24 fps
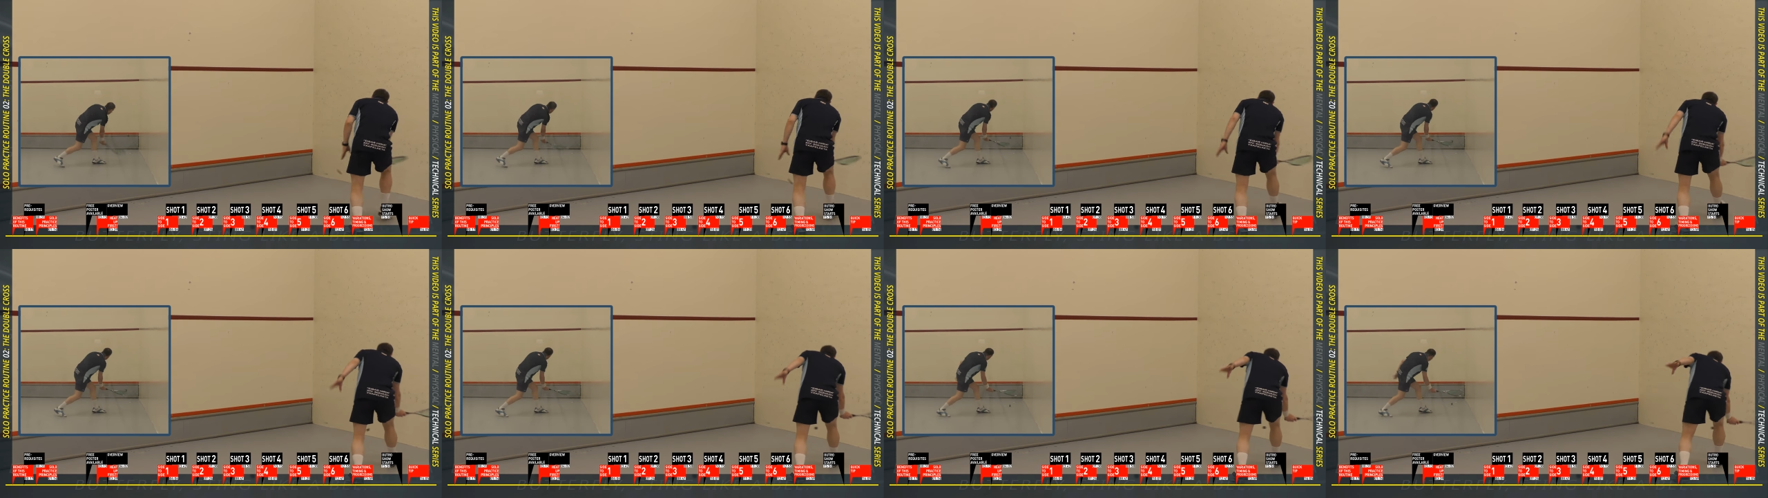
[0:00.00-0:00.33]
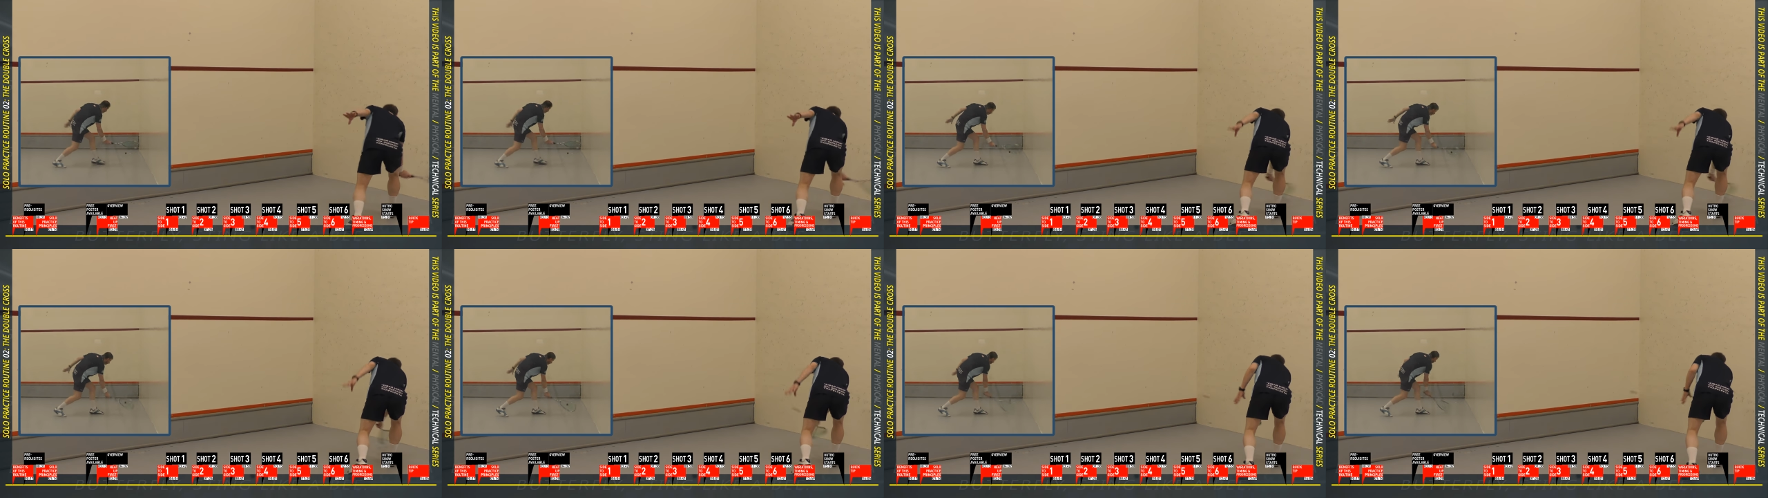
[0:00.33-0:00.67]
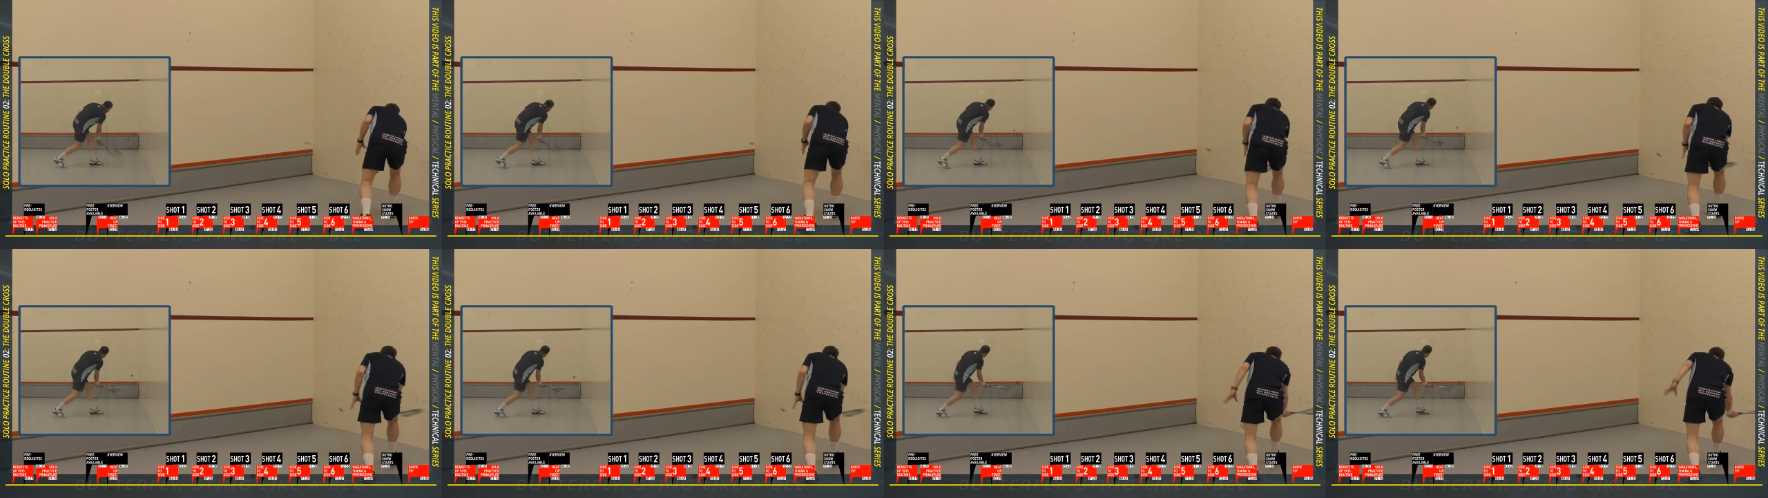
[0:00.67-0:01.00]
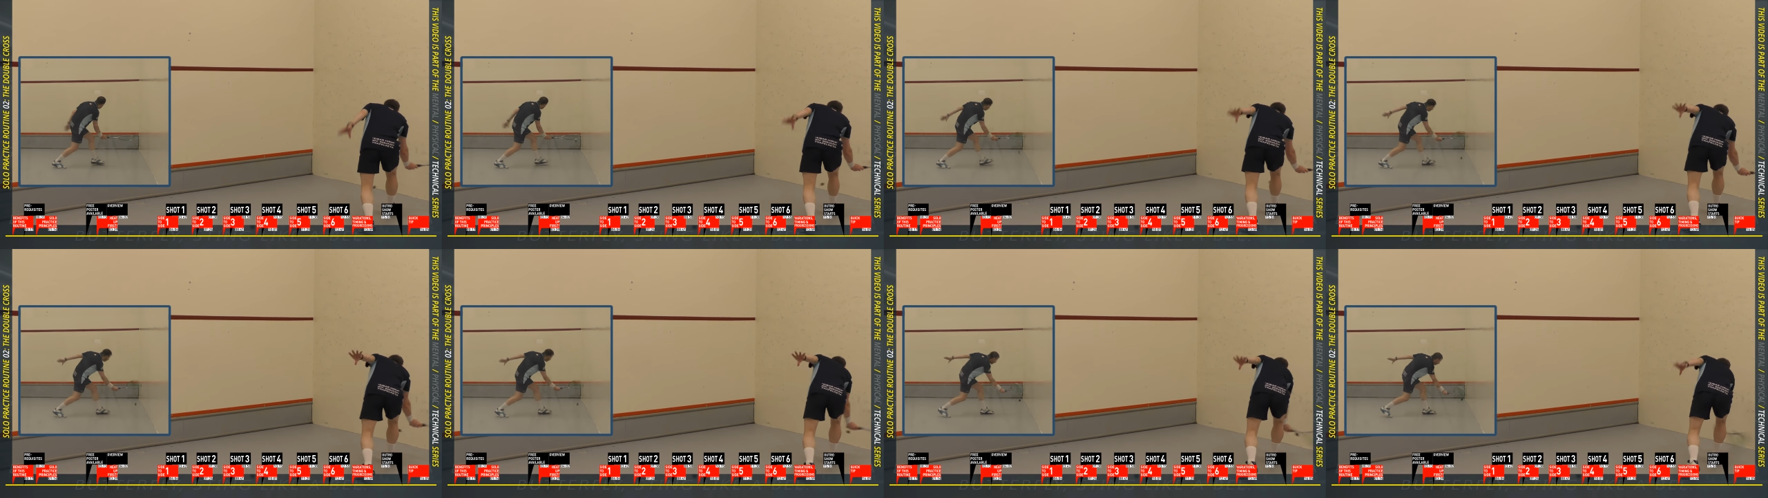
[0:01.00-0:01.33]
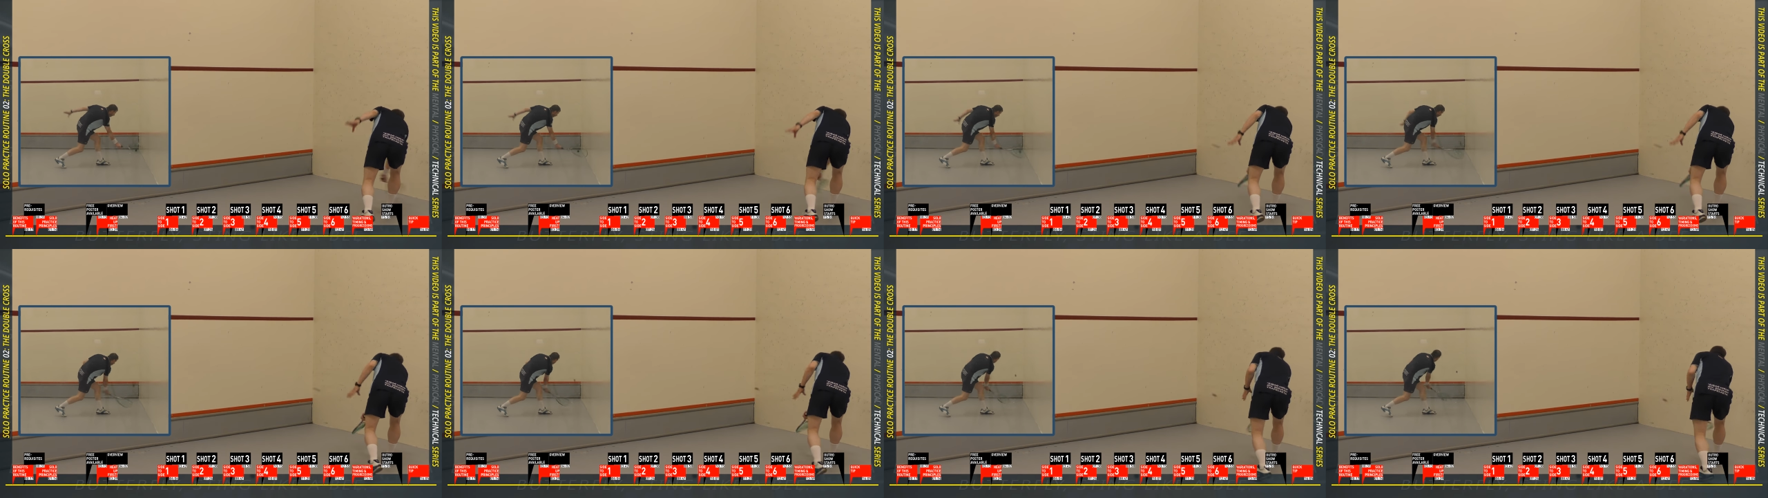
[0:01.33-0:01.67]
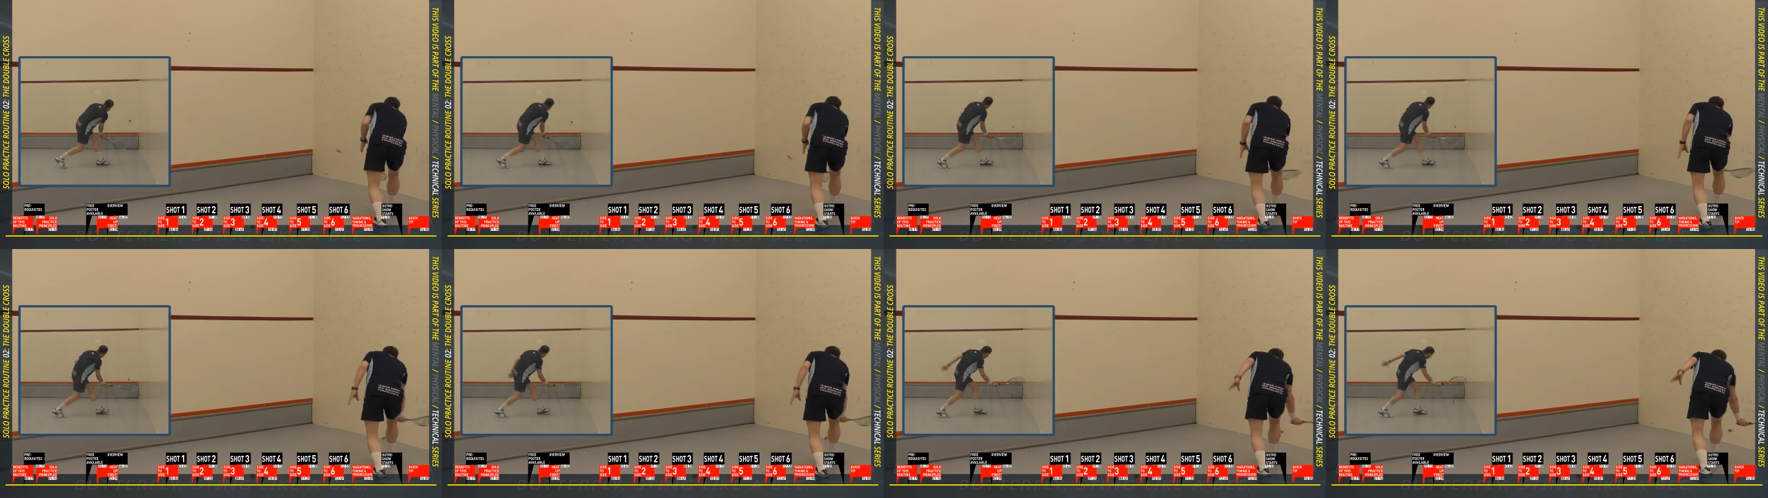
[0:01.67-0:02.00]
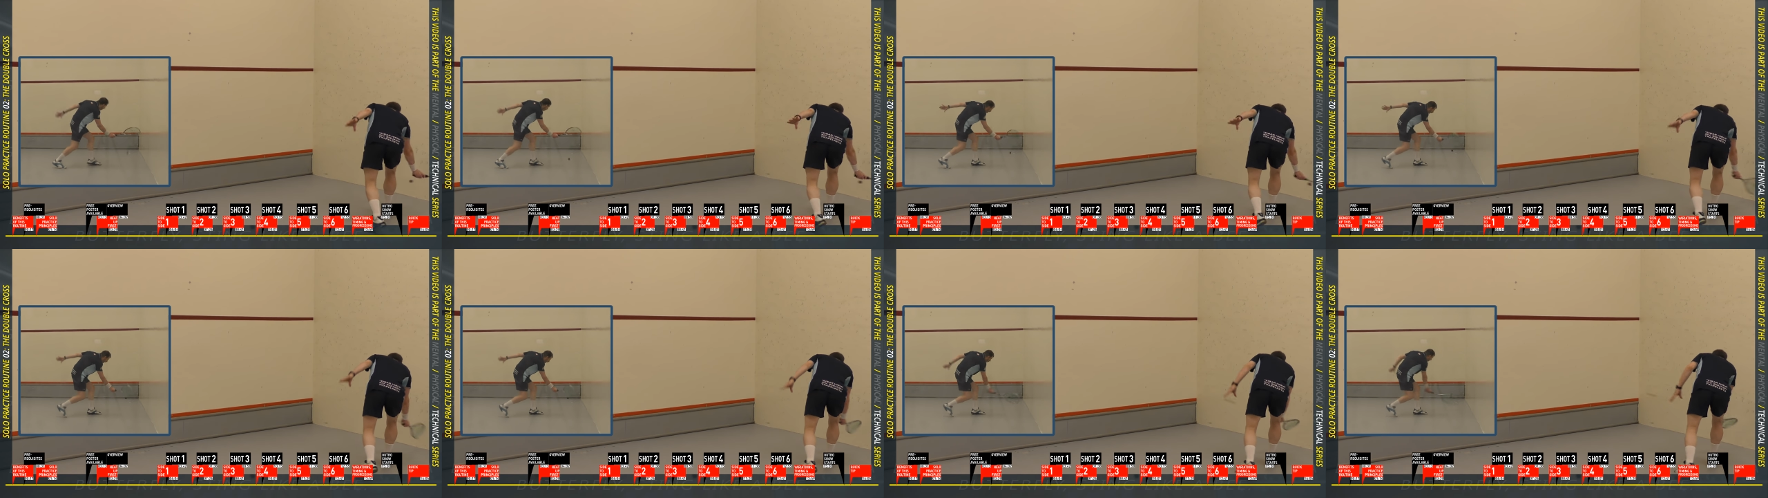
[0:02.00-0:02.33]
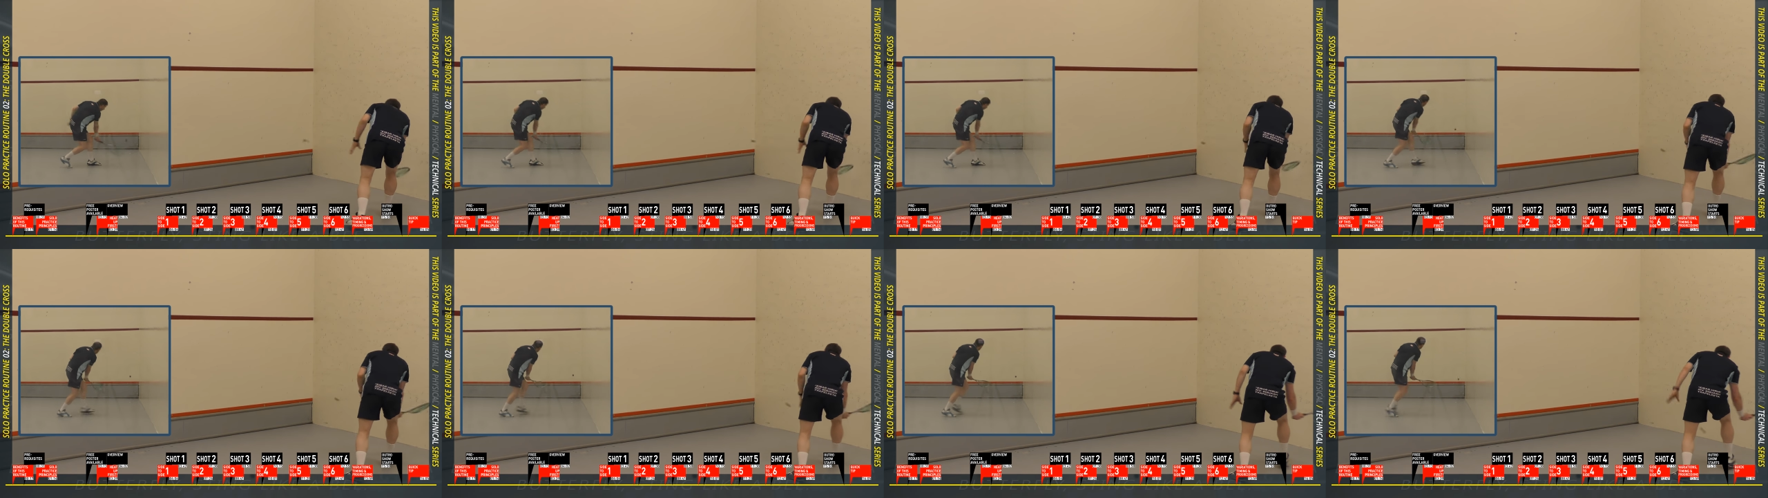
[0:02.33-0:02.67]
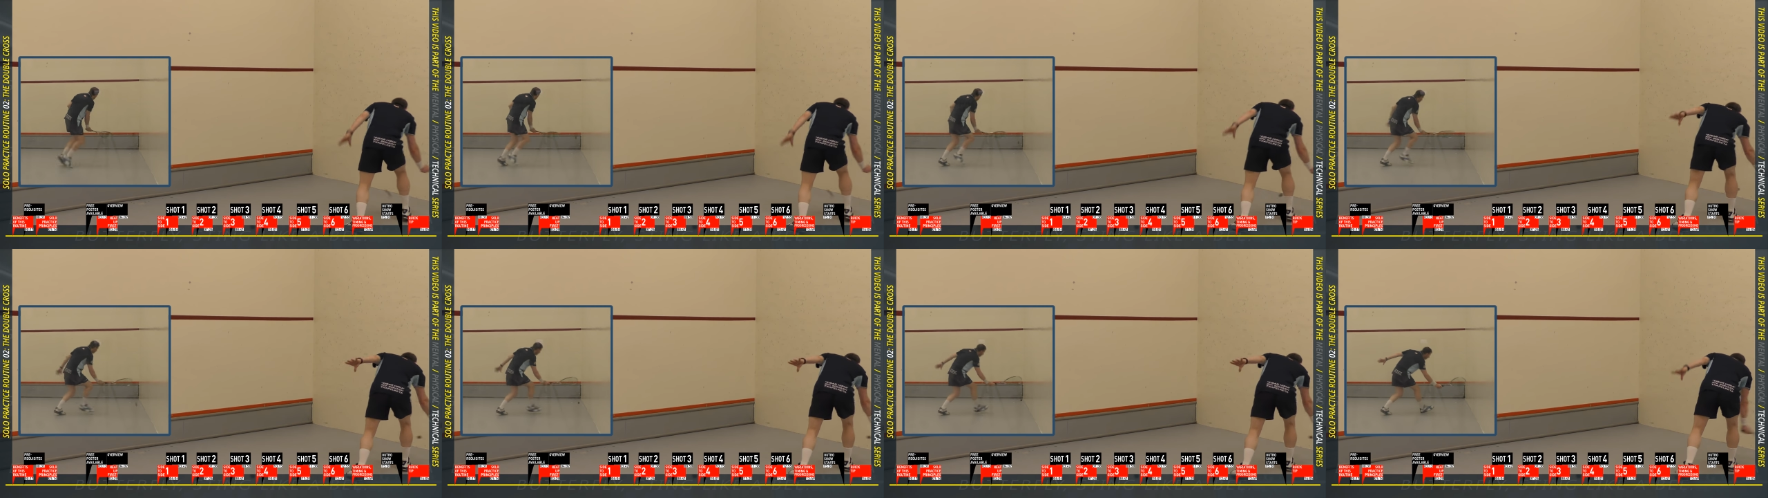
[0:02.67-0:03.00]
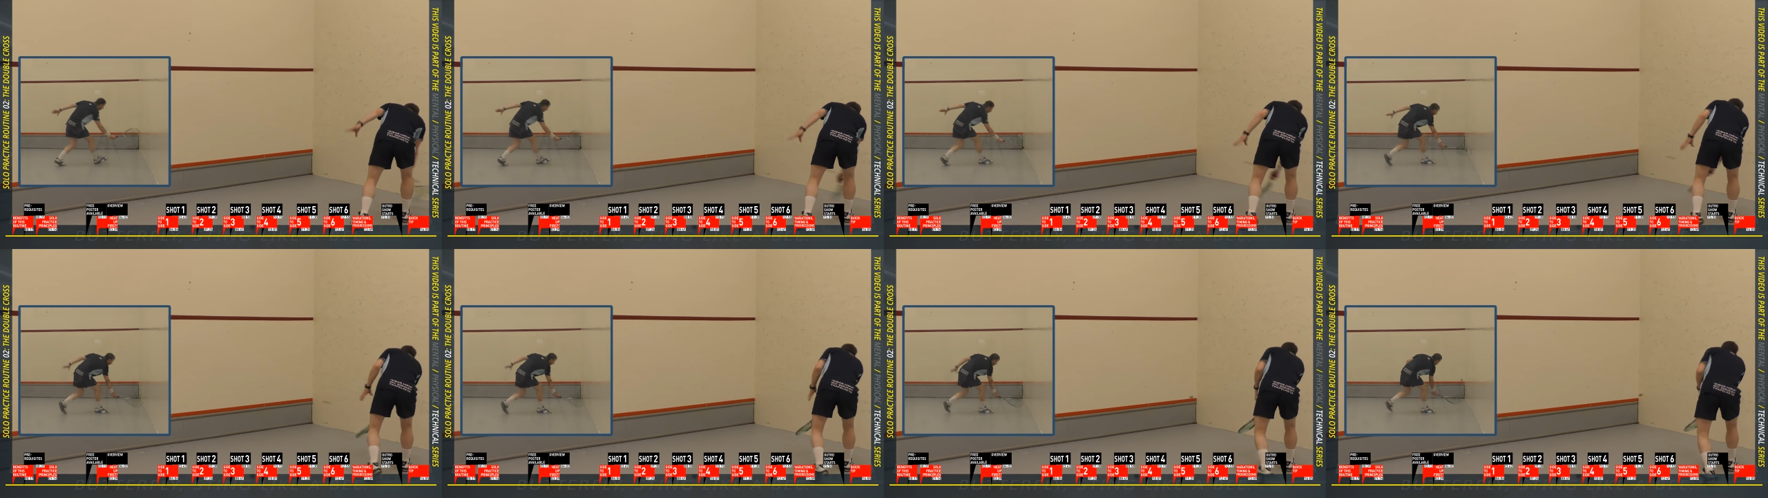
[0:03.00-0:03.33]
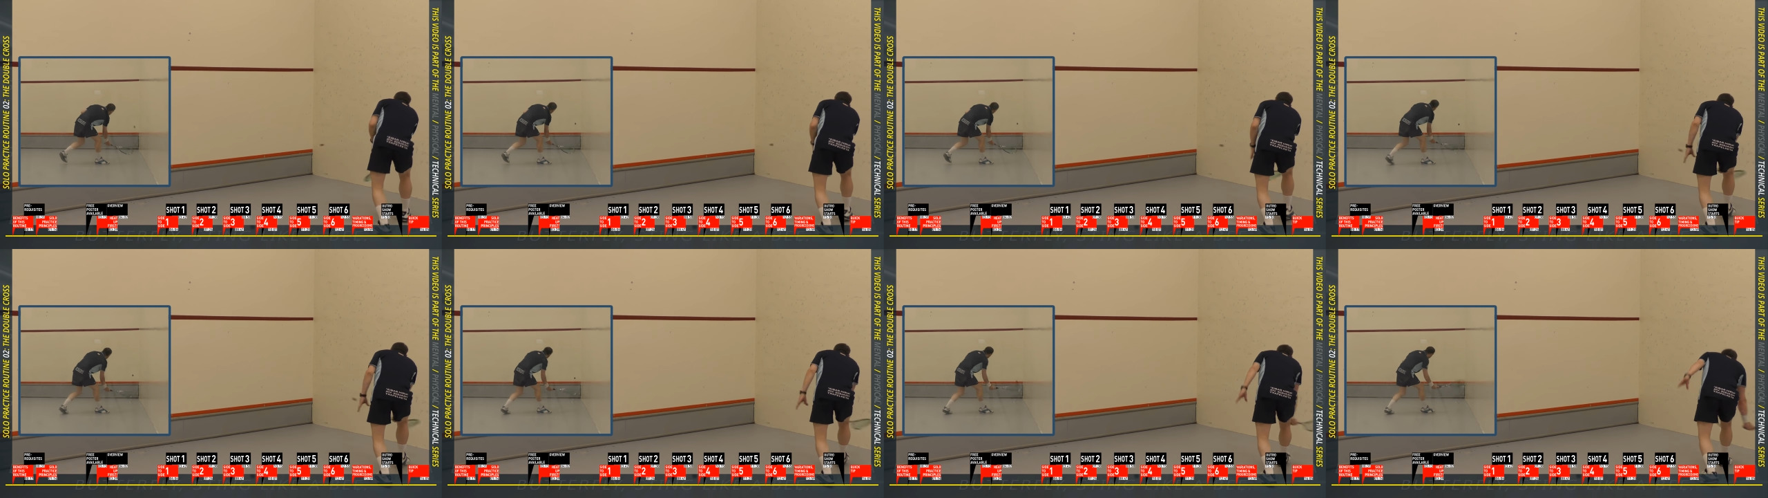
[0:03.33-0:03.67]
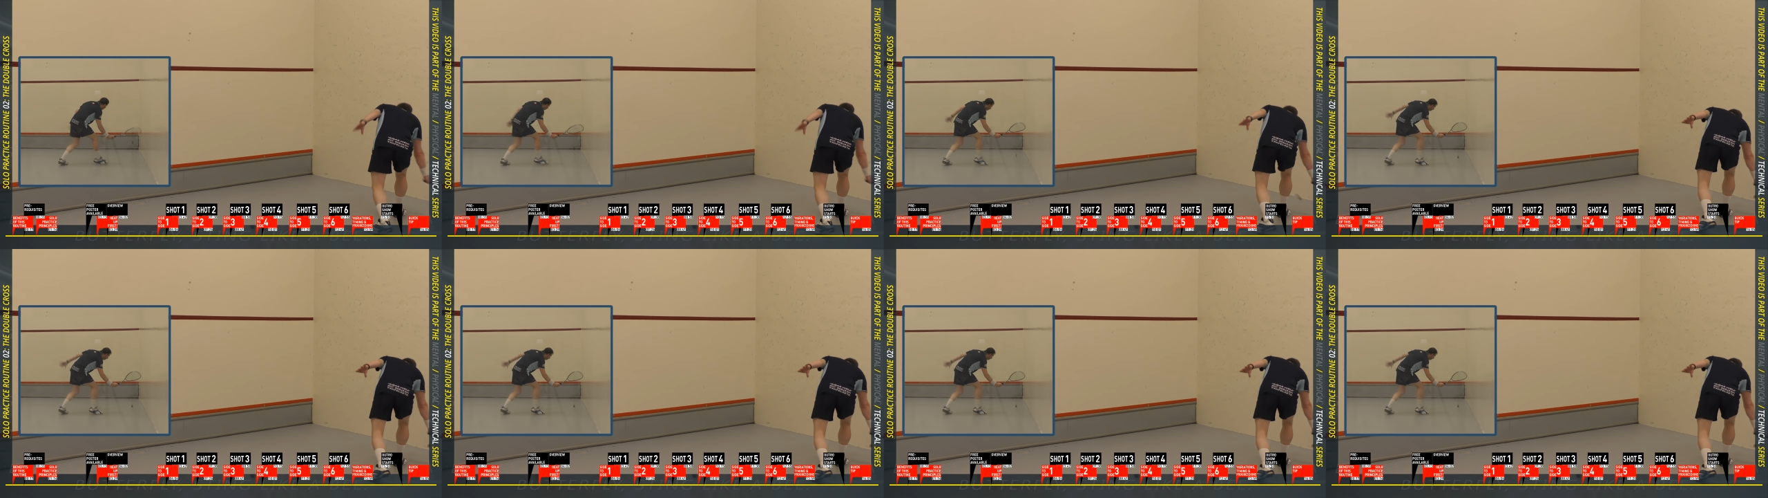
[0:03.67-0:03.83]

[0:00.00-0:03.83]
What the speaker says: Nobody's mouth can be seen.